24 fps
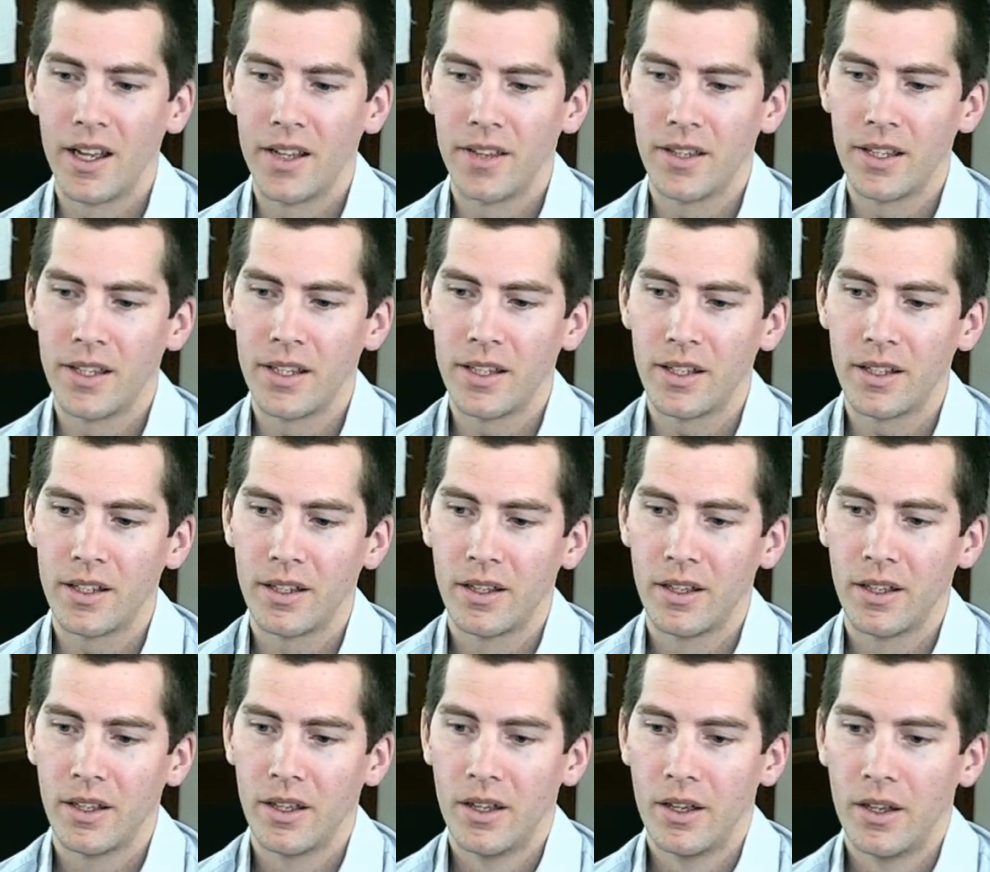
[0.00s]
think.
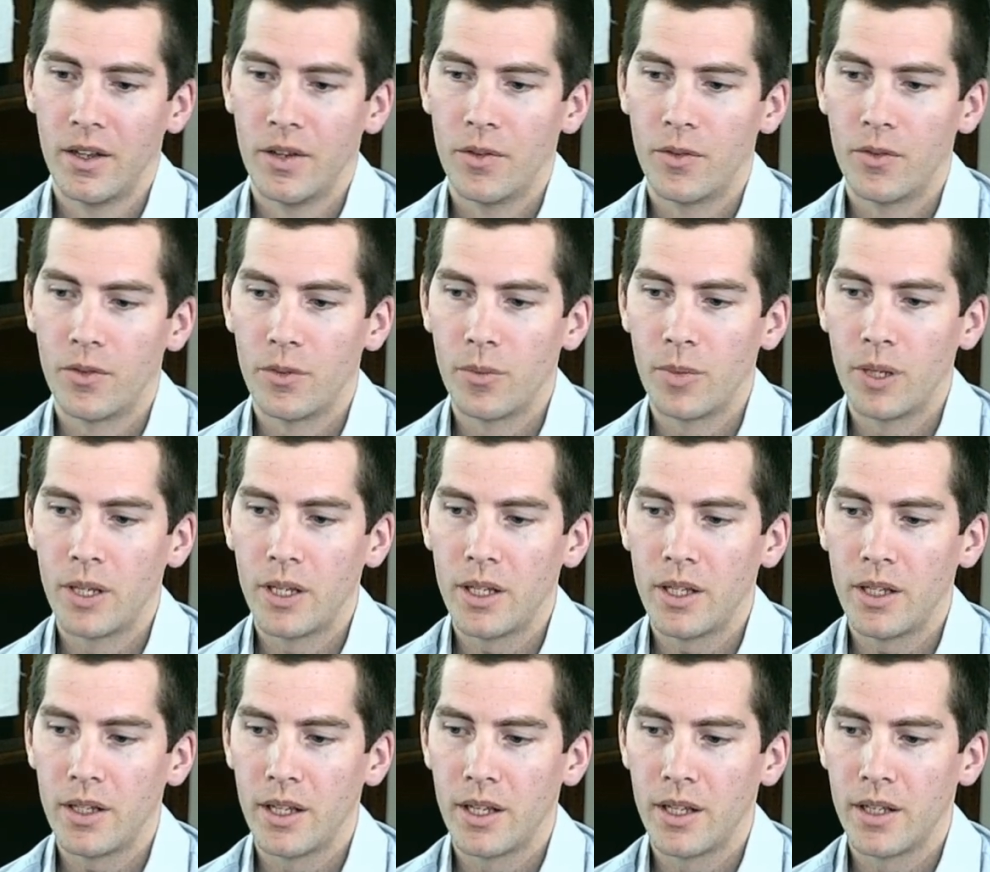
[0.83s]
For
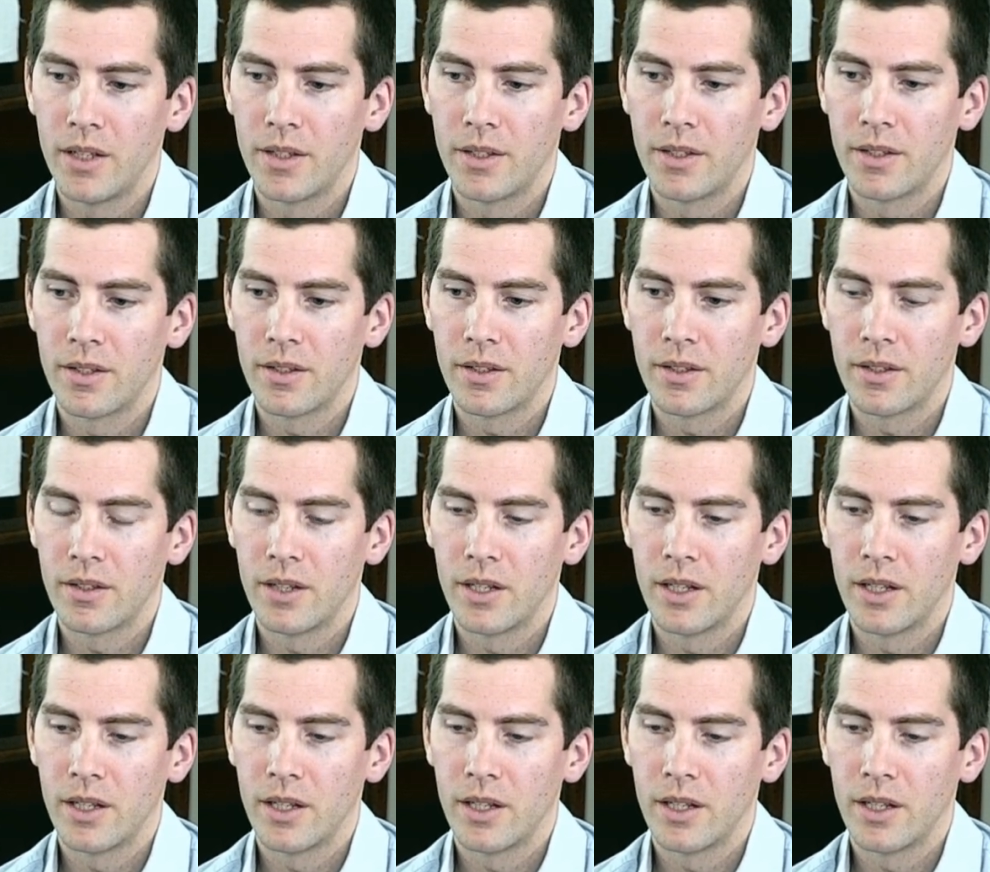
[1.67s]
me, it's